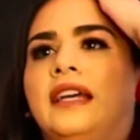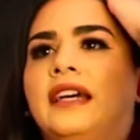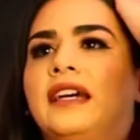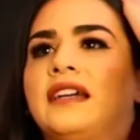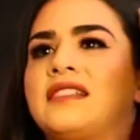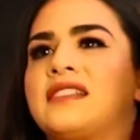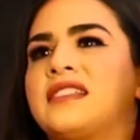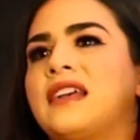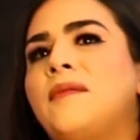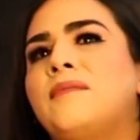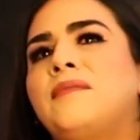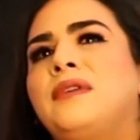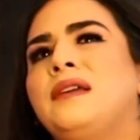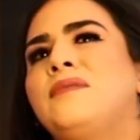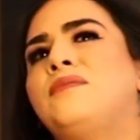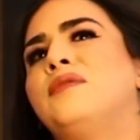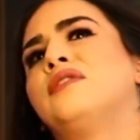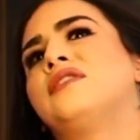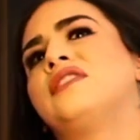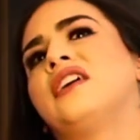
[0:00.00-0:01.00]
Yeah, some and
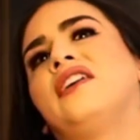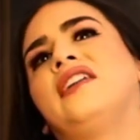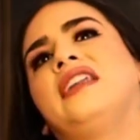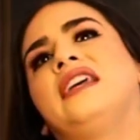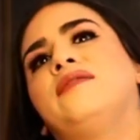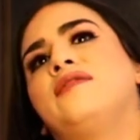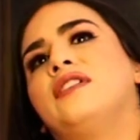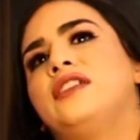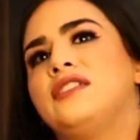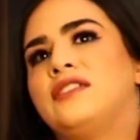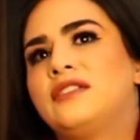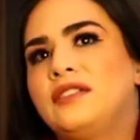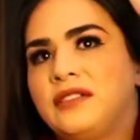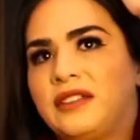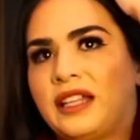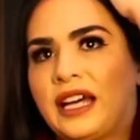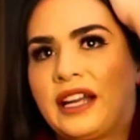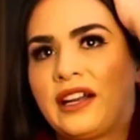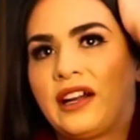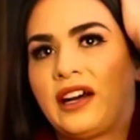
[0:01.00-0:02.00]
people don't even
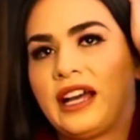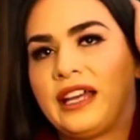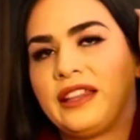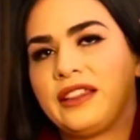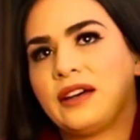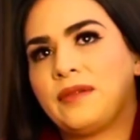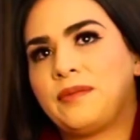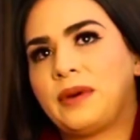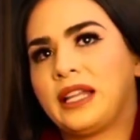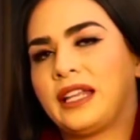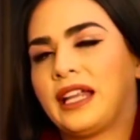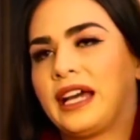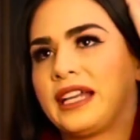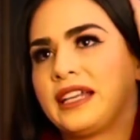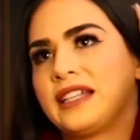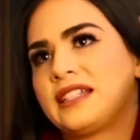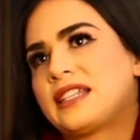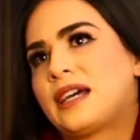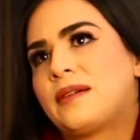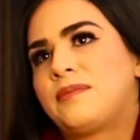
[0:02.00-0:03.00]
do that either, but
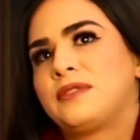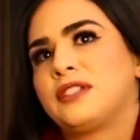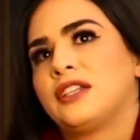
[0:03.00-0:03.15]
like, it's up